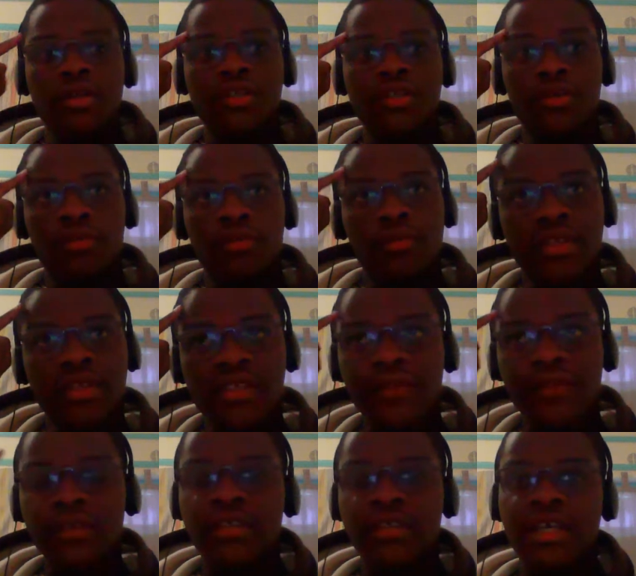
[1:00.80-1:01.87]
this field
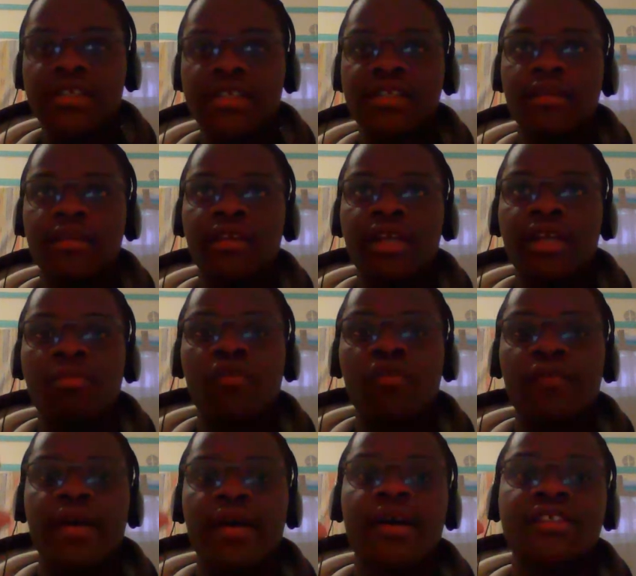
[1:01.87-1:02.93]
takes in the number of
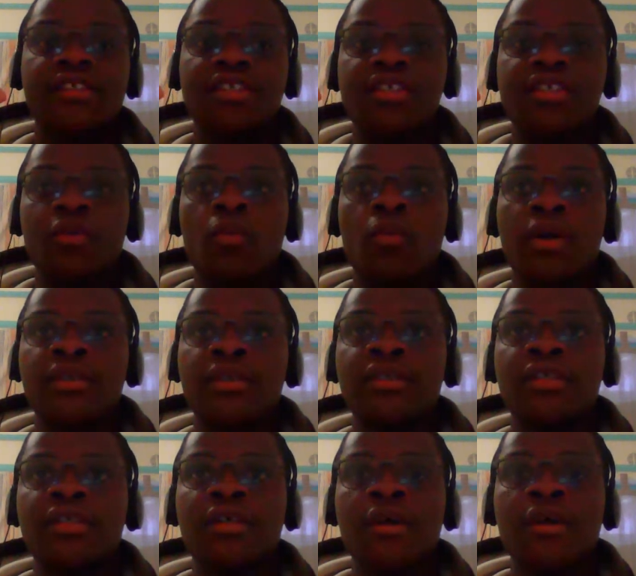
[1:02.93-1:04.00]
characters you want
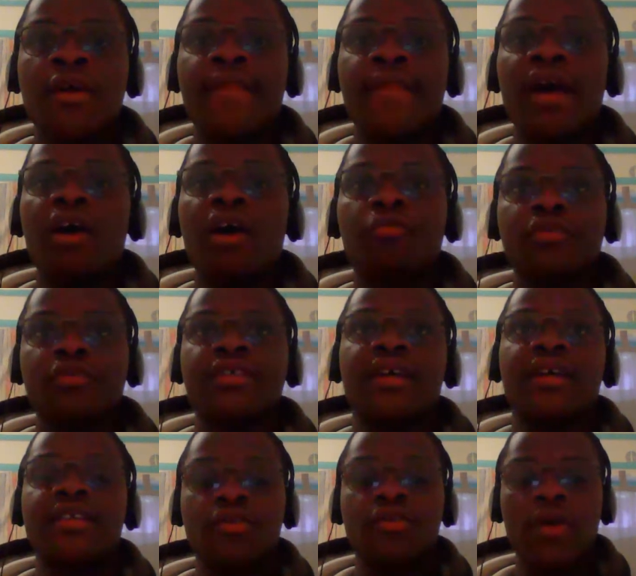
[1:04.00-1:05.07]
the output text to
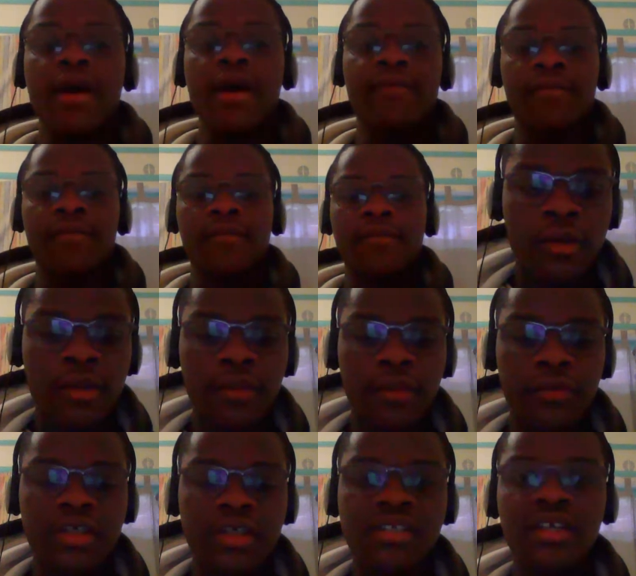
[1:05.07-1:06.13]
have. There is
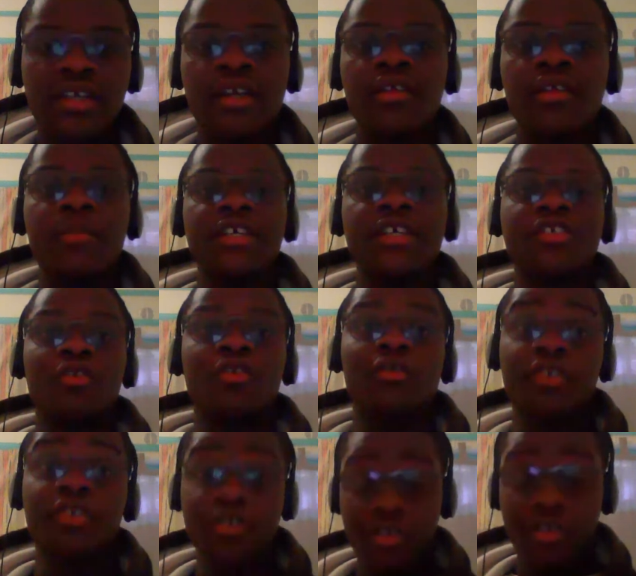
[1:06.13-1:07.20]
another page called your
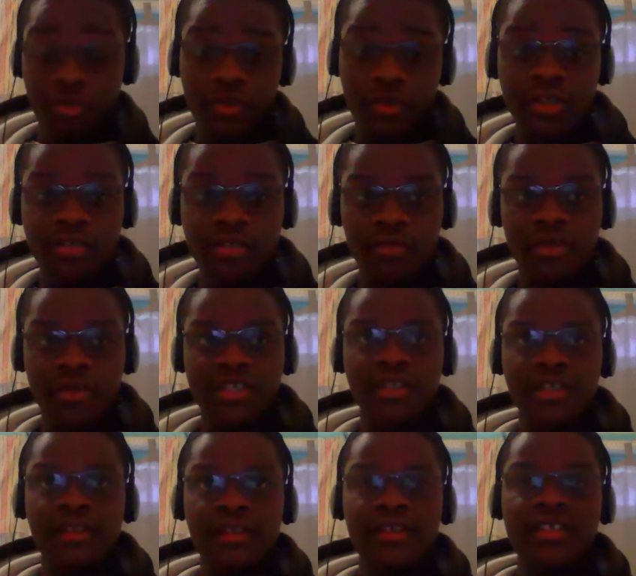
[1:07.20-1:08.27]
story. So basically, this
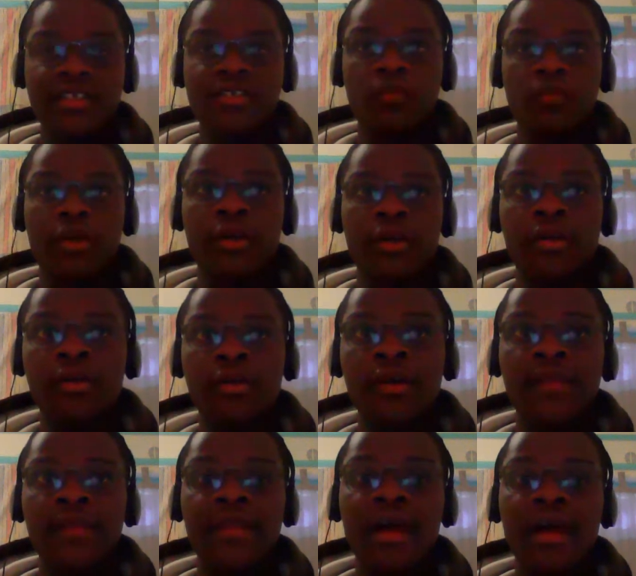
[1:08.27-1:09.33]
is where
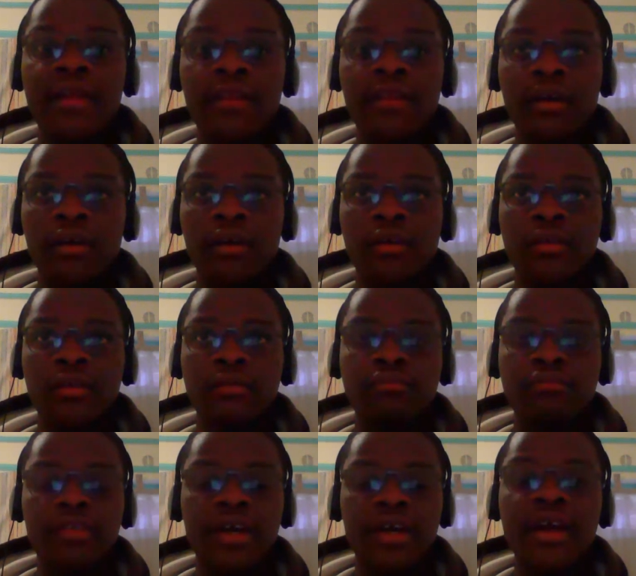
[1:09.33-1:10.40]
the
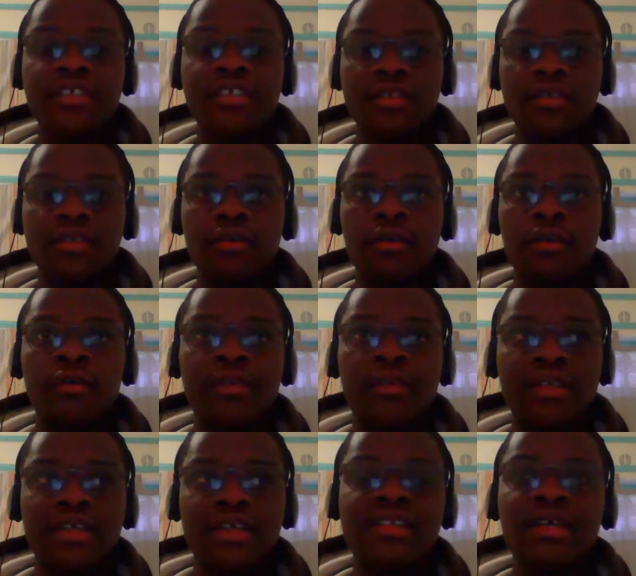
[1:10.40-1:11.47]
characters or the text
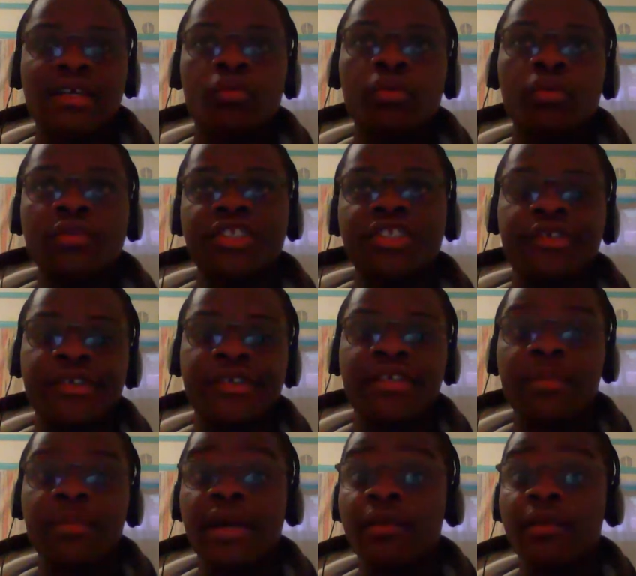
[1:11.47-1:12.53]
that will be generated by the
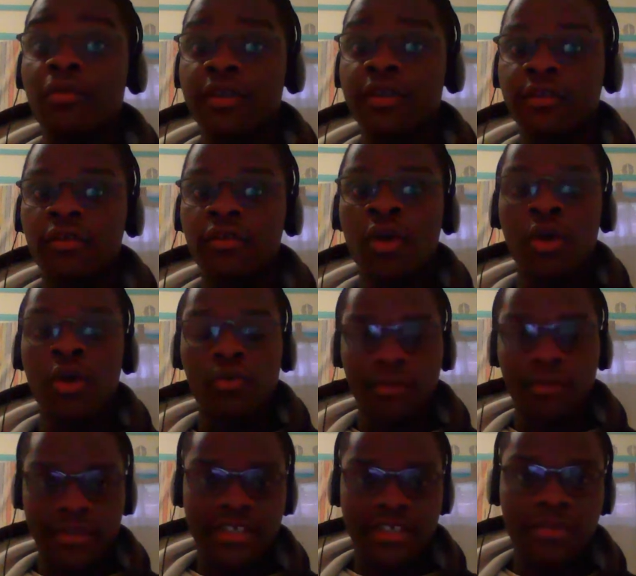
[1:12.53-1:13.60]
model will be
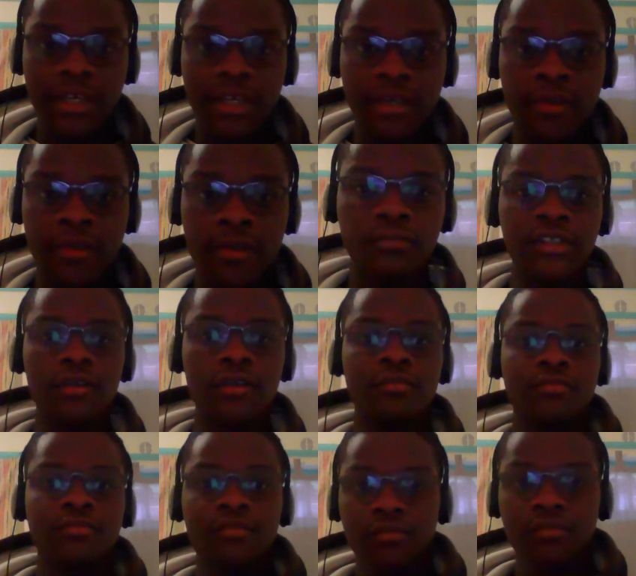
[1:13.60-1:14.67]
displayed.
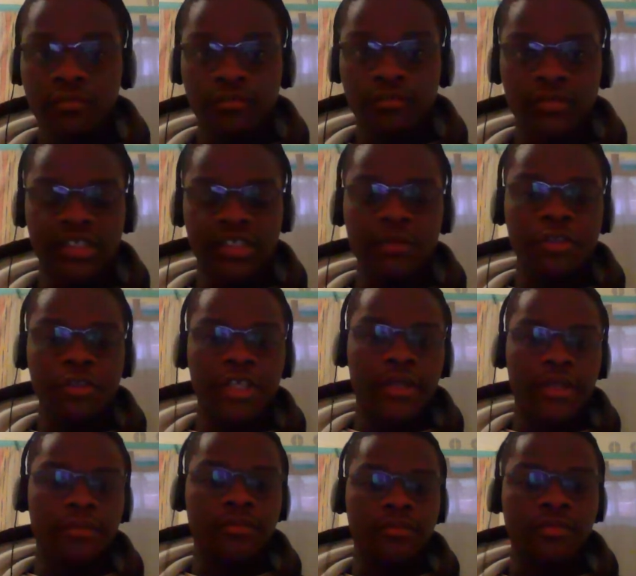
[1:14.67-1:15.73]
Demo time.
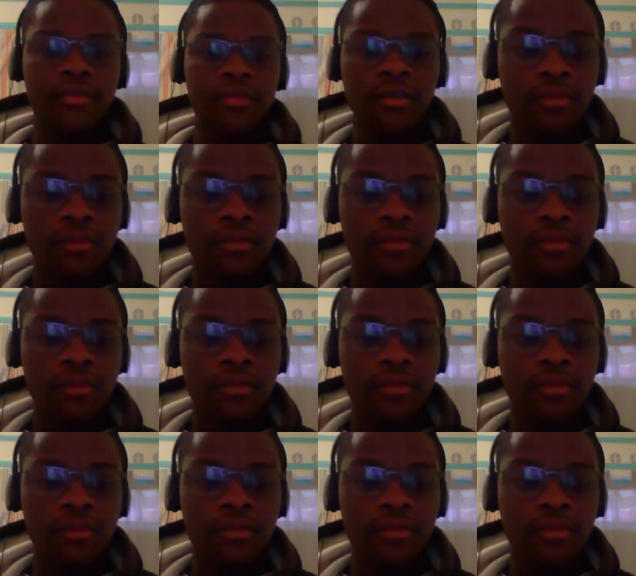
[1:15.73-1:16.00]
Cool.